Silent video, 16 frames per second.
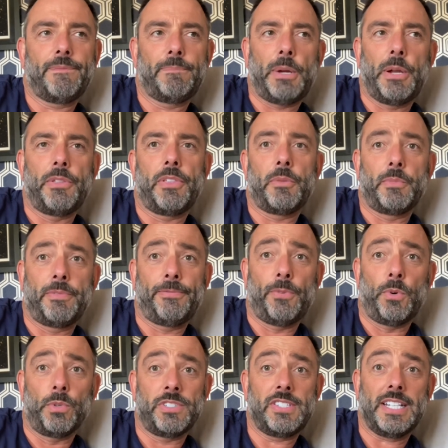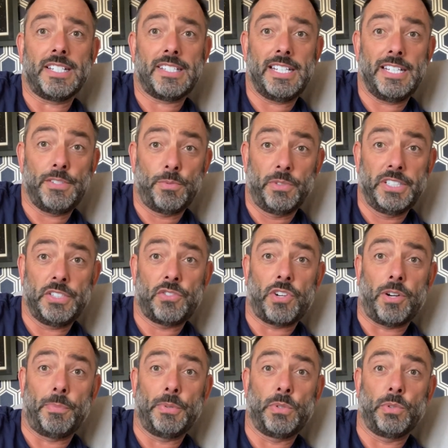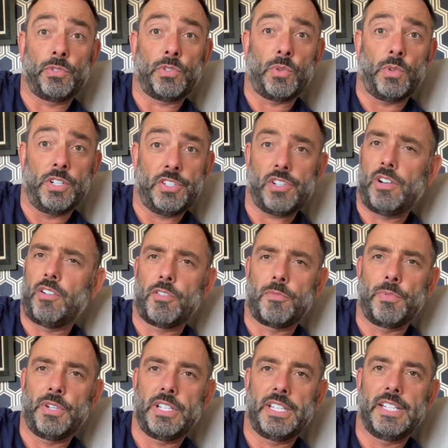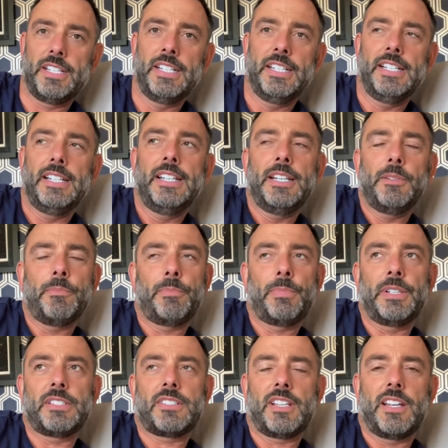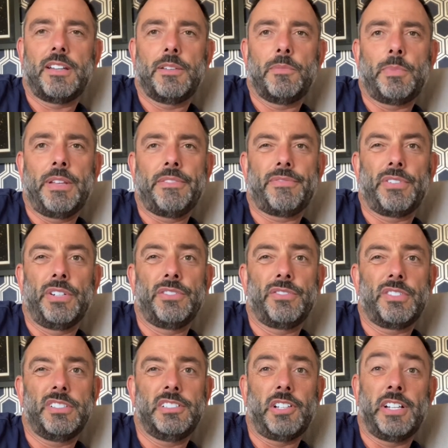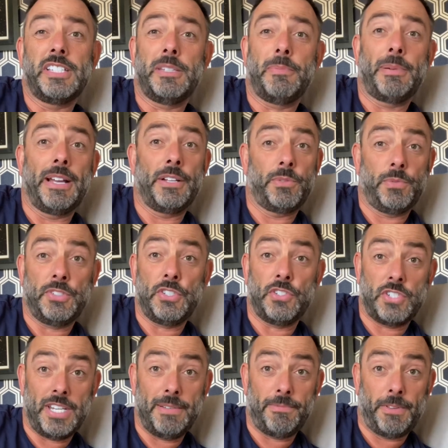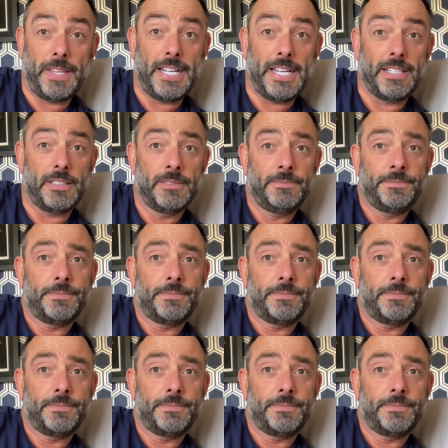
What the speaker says: Both of them were 460s, one in tropical squash, horrible colour, but it went for £190, which is cheap for that.